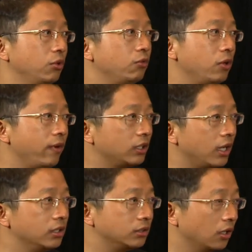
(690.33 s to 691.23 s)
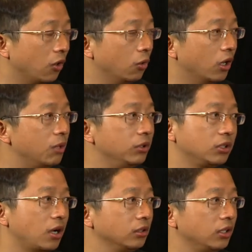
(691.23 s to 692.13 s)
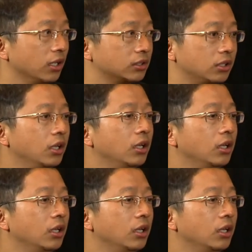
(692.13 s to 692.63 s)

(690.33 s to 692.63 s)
revitalize the whole urban context.